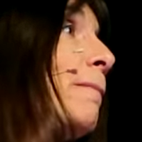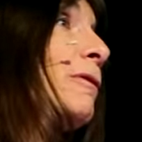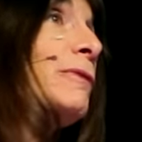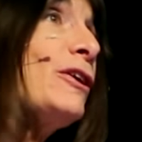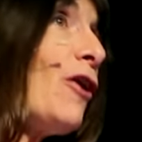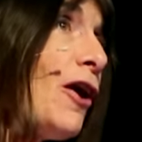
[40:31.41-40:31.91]

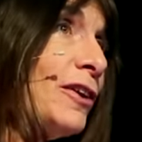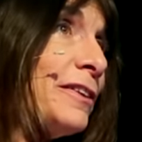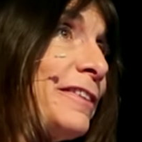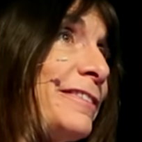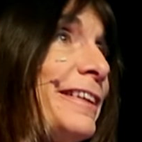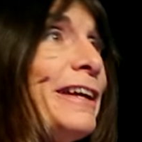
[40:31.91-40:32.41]
but
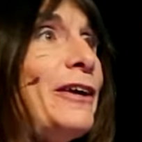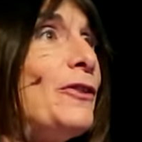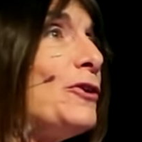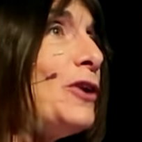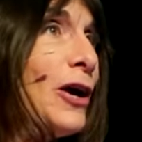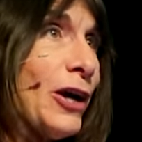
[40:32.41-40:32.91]
regardless,
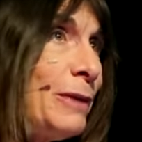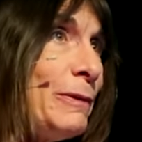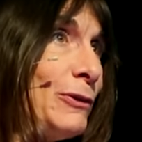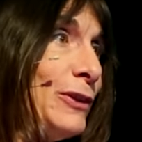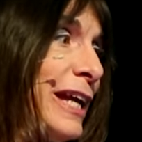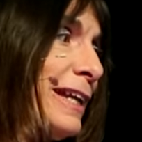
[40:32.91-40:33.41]
they're not going to
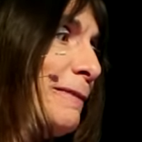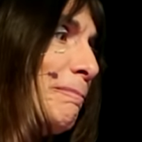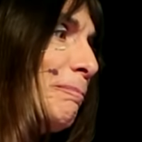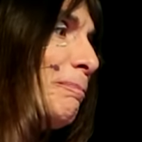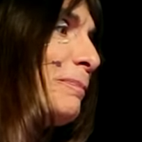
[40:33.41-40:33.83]
be related.